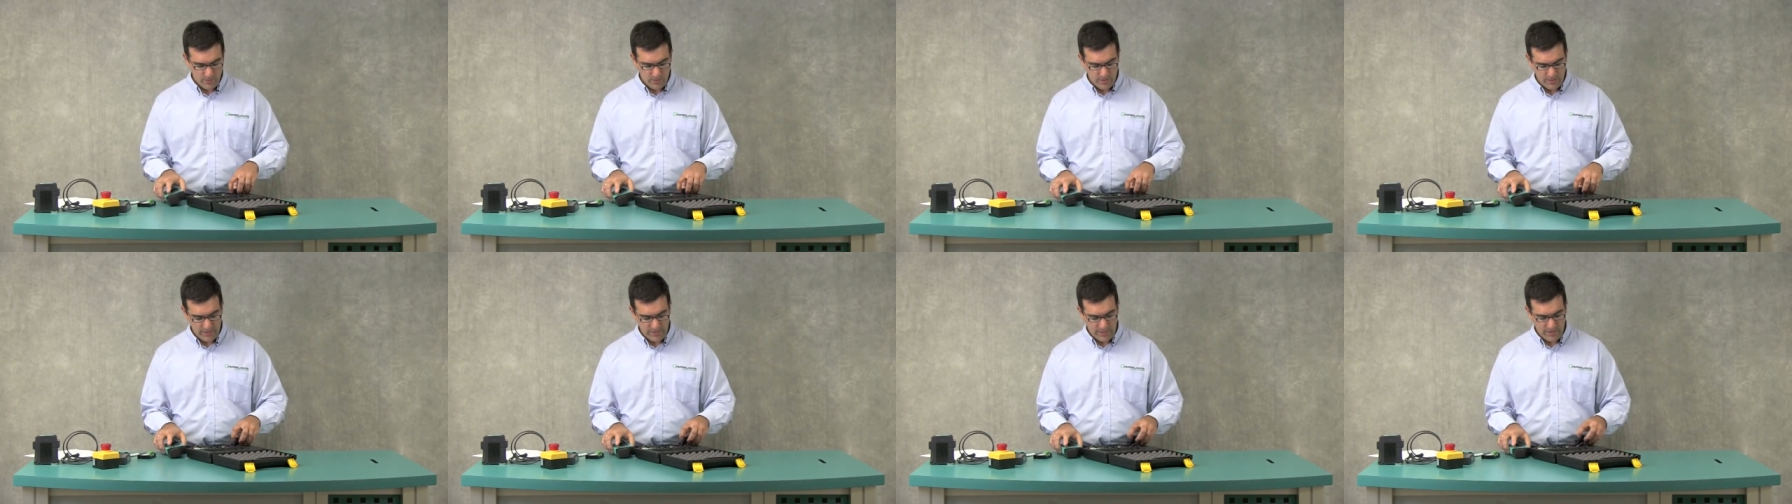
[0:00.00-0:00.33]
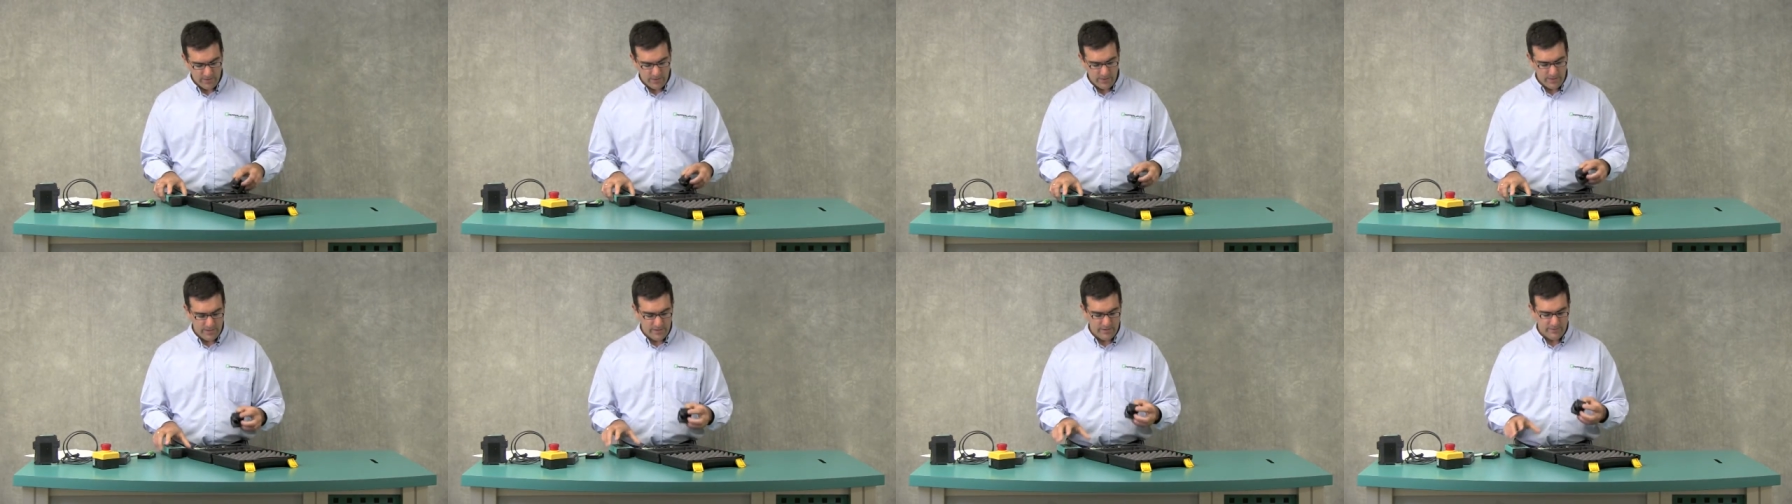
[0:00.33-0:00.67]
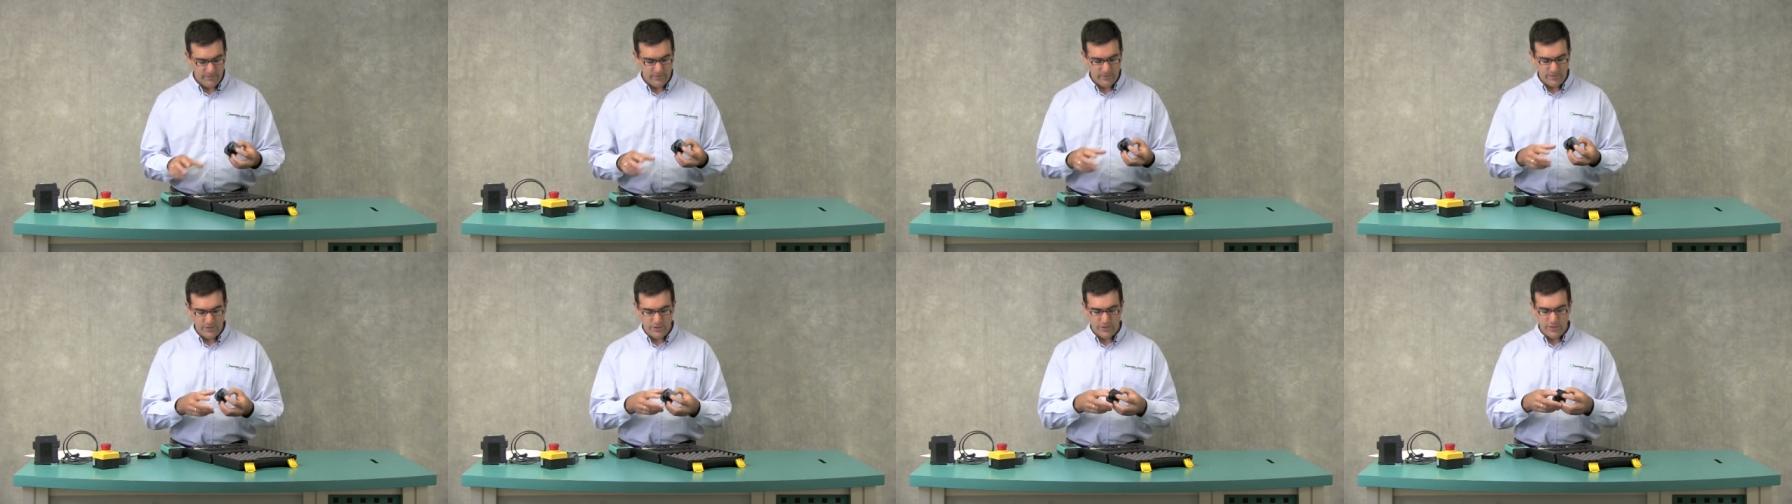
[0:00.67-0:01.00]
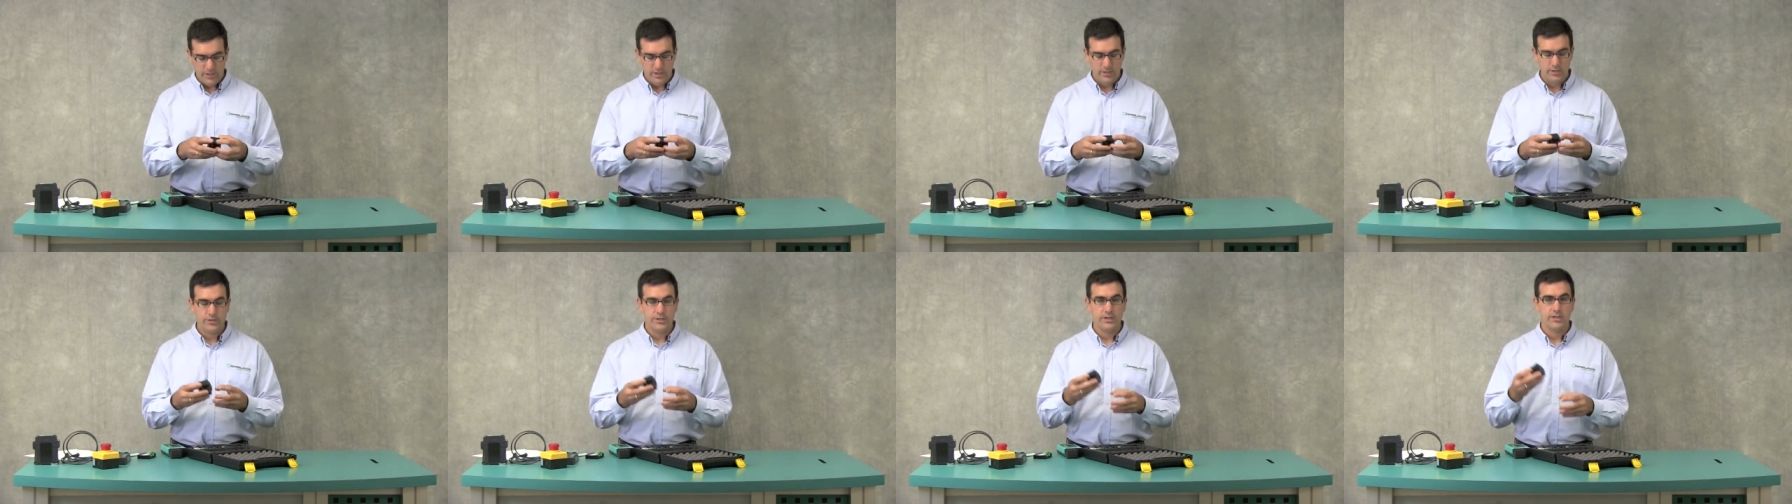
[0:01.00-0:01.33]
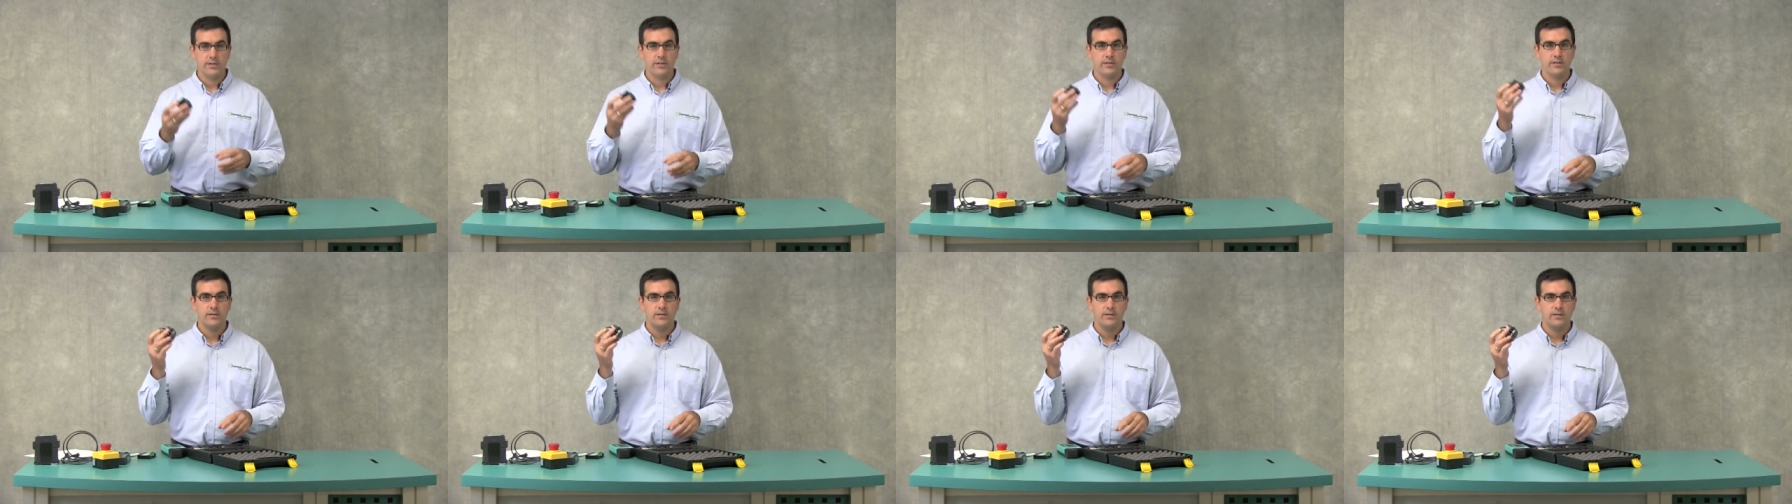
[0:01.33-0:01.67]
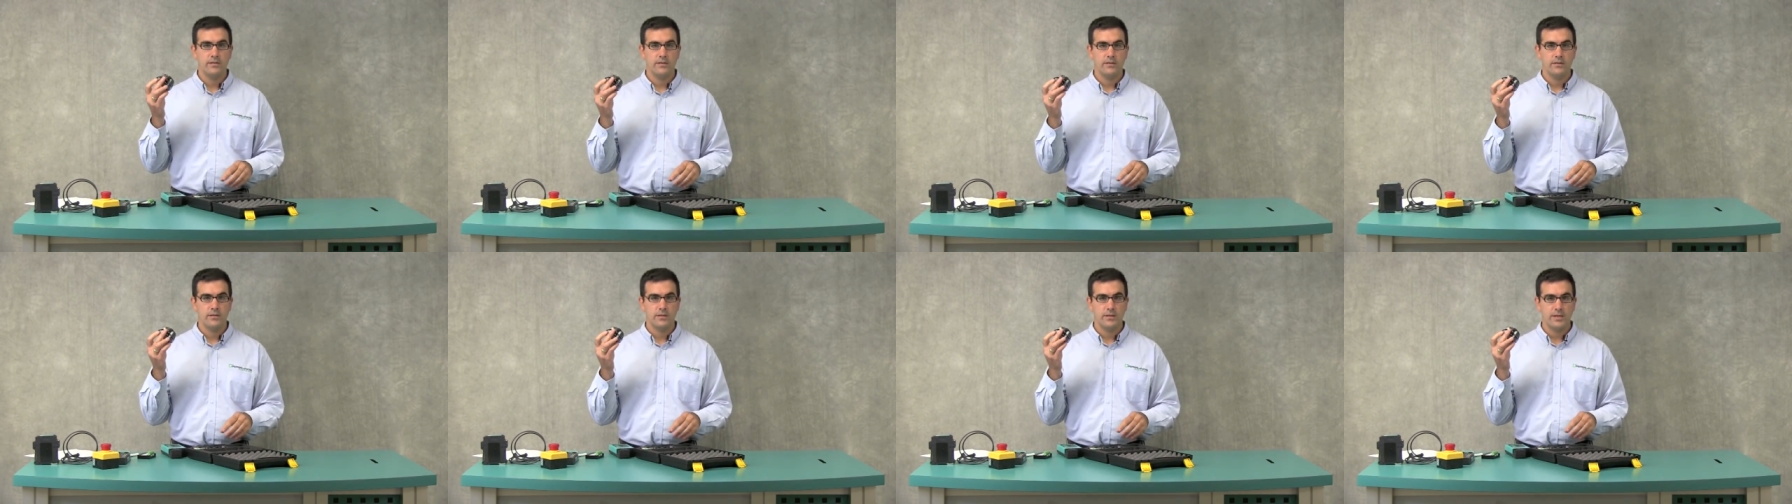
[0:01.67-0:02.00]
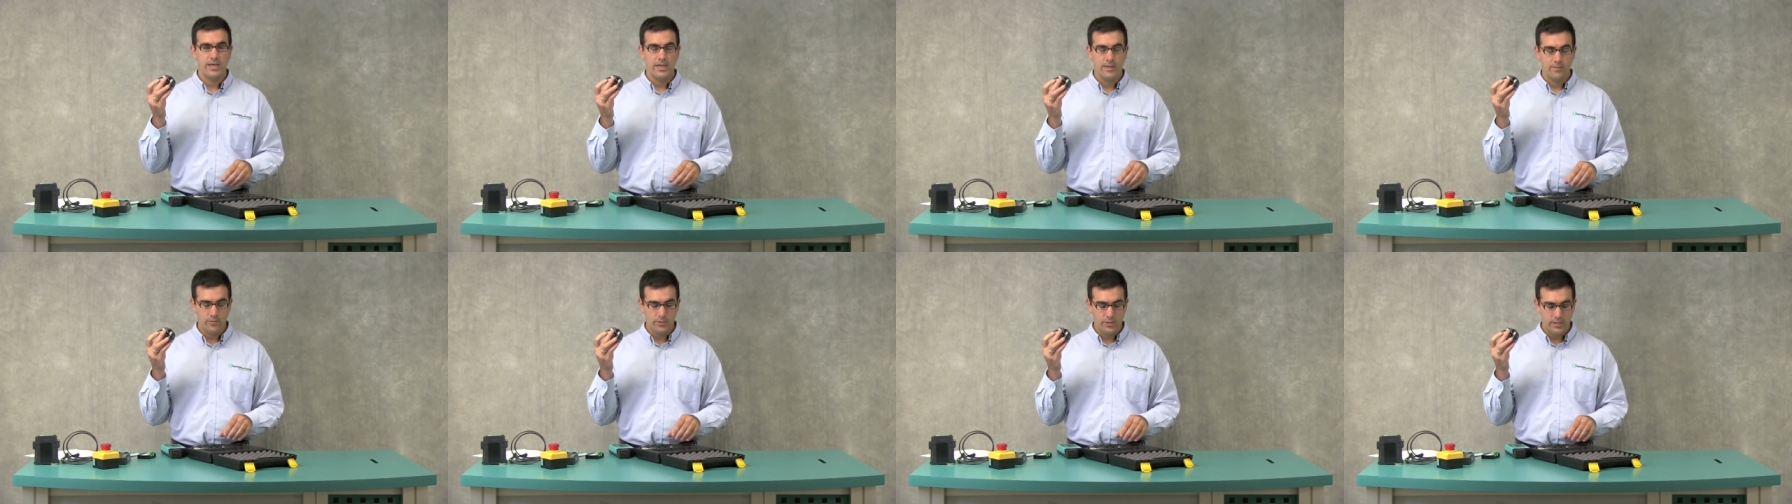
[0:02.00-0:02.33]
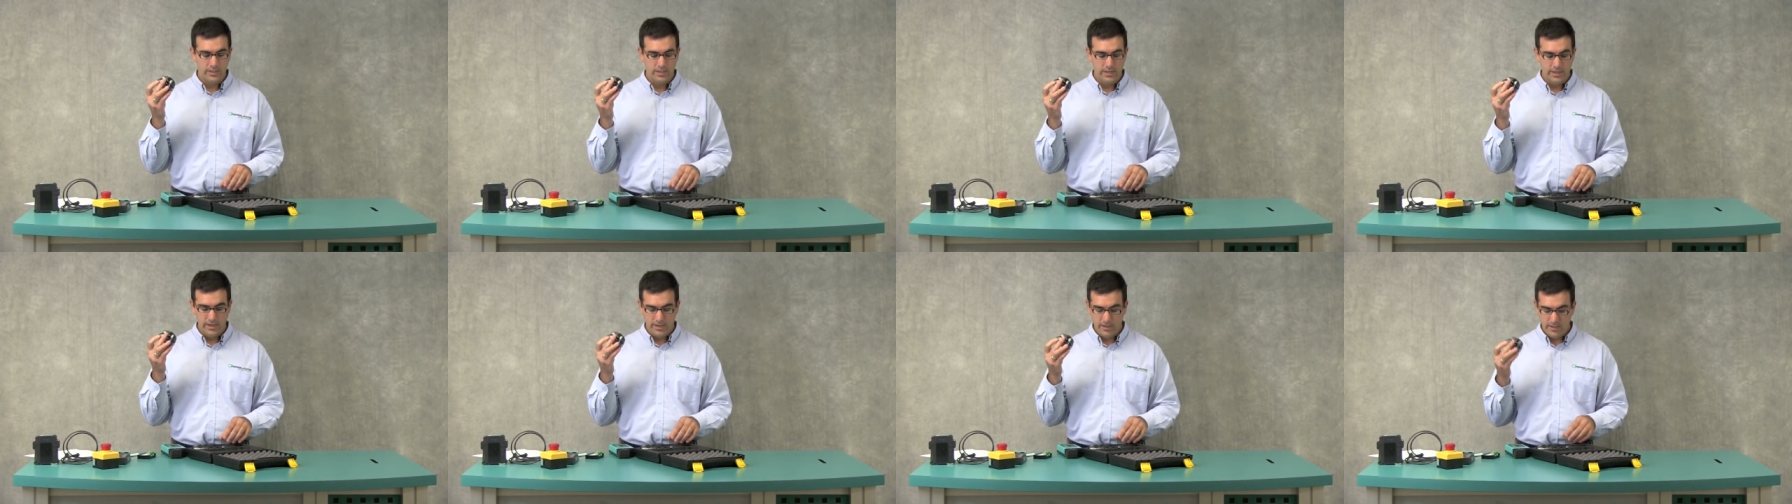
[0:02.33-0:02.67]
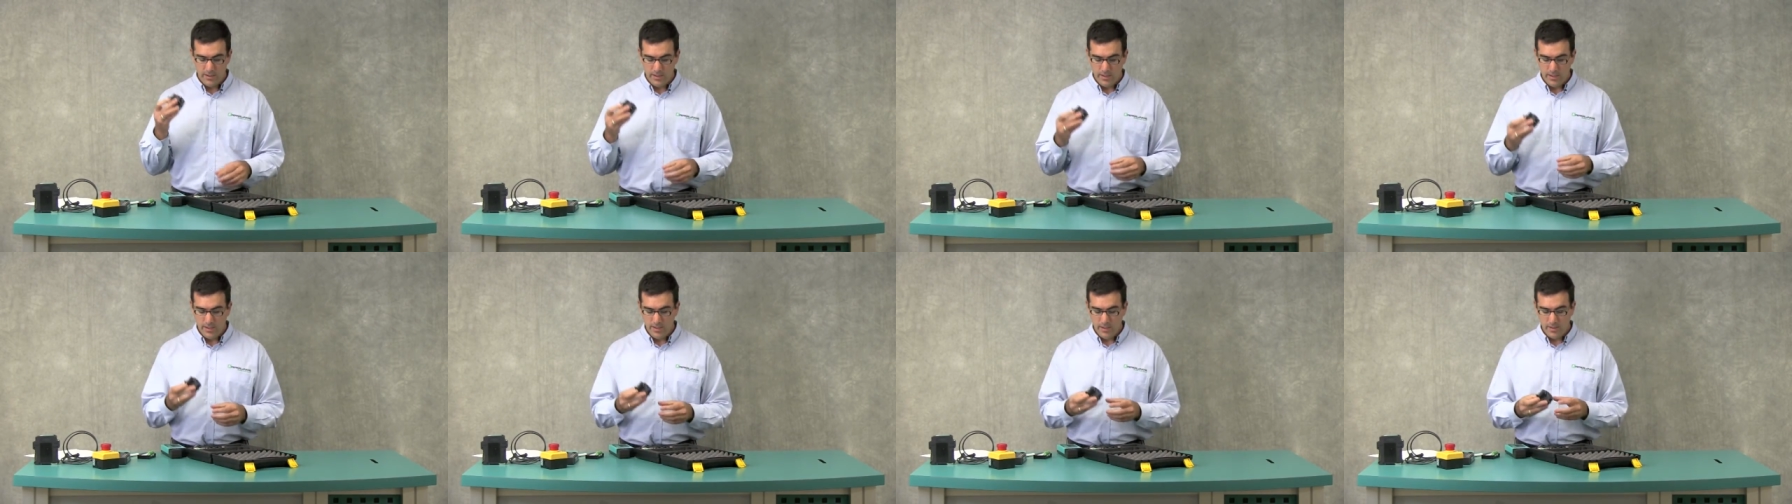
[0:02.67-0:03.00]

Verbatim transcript: We now have the charging cable in there.